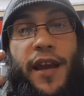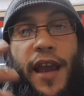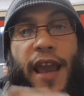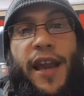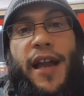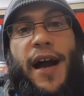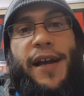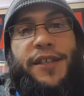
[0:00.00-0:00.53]

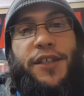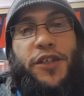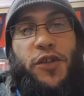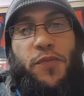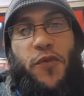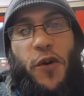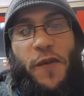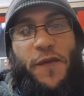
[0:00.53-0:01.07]
Hey guys, it's
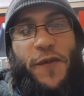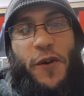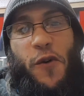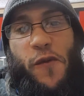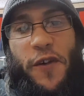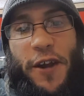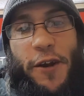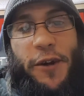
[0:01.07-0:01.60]
your boy Phil
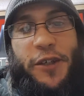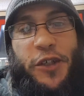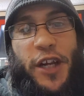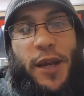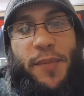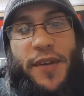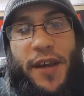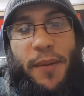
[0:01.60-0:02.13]
over here at
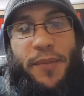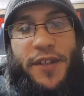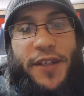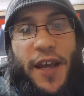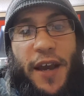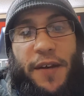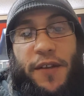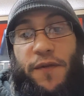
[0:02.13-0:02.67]
JBM
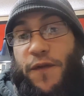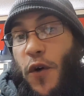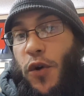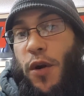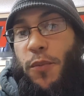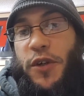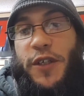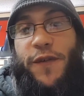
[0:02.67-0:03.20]
Tech. Phone
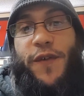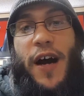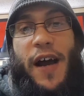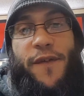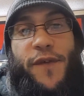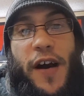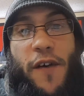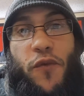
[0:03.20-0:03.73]
number is
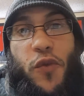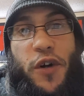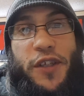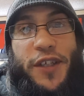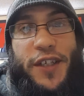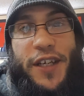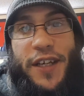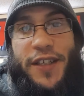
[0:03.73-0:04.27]

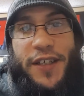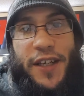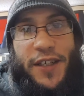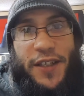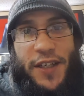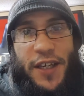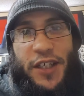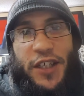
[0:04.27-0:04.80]

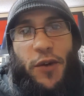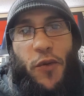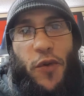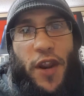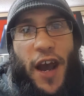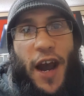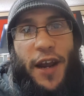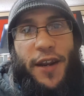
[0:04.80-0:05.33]

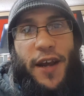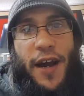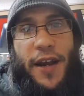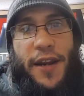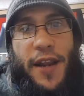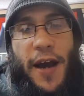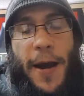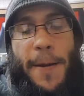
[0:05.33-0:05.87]

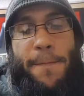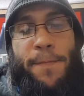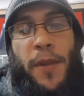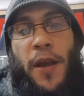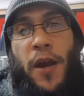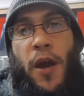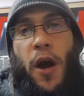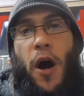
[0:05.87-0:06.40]

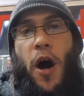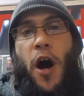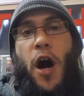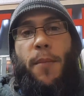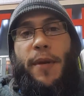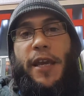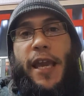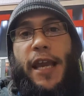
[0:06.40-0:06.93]

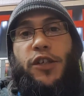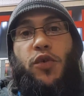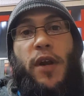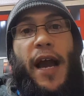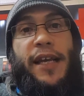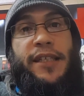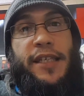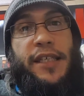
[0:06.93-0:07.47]
551-666-0999. In case you
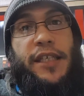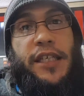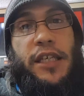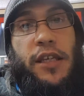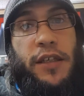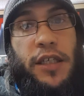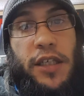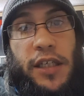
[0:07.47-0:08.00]
guys did see
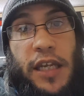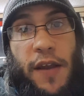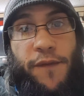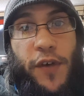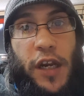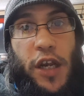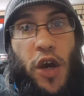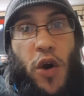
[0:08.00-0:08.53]
the sneak
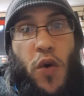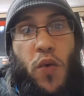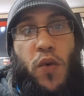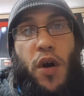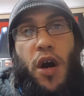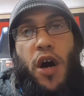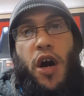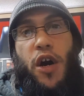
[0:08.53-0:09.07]

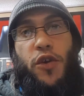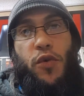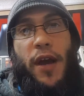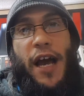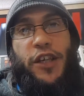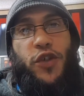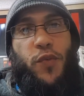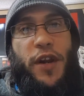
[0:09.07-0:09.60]
video, you
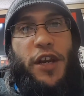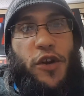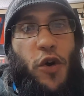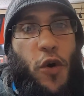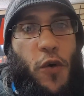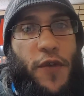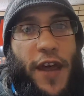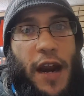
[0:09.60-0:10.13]
guys already
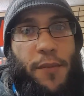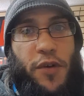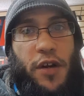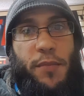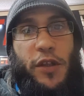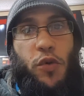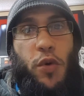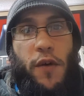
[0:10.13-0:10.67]
know that I'm going
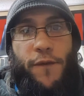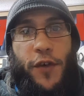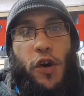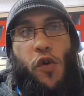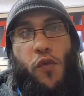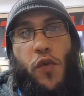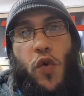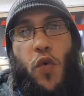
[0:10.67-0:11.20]
to be doing a
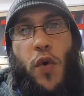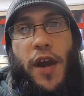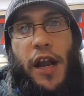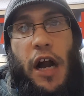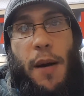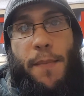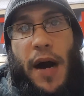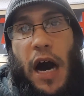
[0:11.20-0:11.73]
video real quick
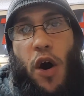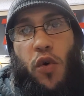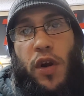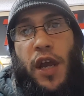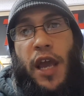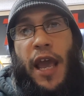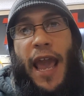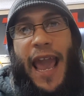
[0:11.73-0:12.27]
about
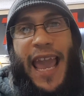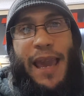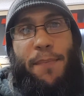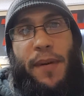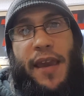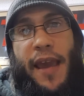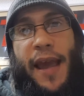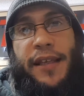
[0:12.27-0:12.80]

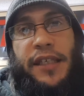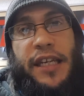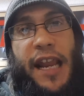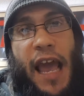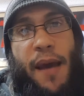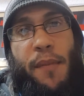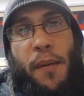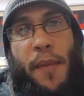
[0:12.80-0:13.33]
APNs and
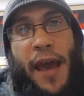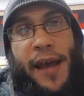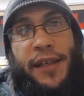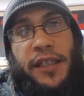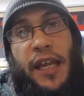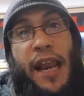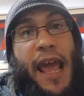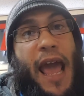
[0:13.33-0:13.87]

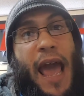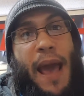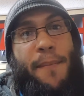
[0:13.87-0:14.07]
MMS and